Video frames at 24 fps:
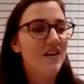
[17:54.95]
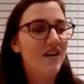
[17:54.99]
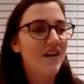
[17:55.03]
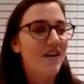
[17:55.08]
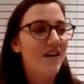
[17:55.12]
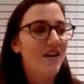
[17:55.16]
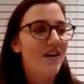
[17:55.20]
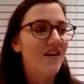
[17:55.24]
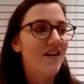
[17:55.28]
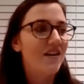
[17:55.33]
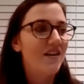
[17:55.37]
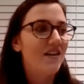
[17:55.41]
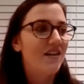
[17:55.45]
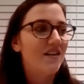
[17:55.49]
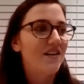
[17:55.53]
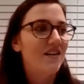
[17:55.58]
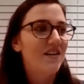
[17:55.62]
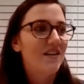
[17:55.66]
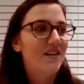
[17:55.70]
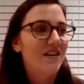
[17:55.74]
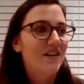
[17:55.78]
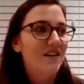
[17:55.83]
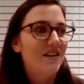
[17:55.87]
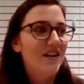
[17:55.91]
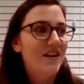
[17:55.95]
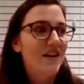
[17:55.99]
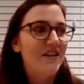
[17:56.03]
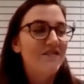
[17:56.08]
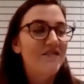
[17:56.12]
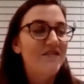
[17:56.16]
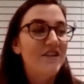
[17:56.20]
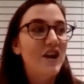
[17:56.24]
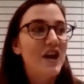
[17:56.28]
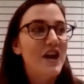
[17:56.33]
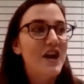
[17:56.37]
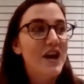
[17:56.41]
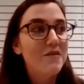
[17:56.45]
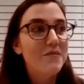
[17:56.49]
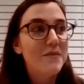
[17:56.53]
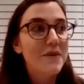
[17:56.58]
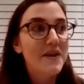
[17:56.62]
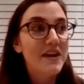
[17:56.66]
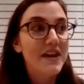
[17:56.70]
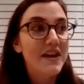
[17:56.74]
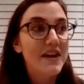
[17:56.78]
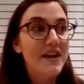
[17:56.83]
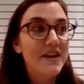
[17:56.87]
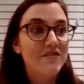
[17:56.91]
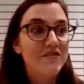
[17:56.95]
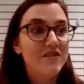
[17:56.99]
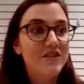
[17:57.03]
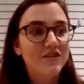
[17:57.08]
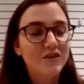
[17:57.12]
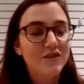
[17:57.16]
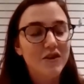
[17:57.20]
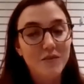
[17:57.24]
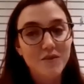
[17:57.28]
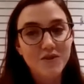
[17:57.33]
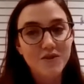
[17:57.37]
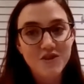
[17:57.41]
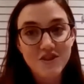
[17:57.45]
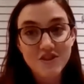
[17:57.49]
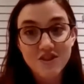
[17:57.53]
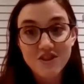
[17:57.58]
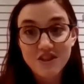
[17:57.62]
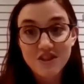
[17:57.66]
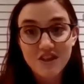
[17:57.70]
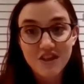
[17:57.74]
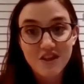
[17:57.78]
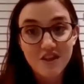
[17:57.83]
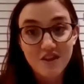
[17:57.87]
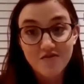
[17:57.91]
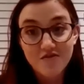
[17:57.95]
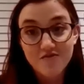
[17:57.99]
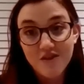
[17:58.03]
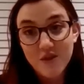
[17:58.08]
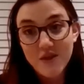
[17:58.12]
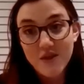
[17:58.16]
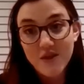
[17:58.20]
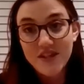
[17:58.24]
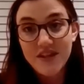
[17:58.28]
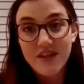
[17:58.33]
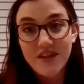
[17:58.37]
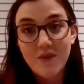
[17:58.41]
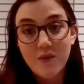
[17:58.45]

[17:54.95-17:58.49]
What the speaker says: I'd been given this opportunity and I'd ruined it.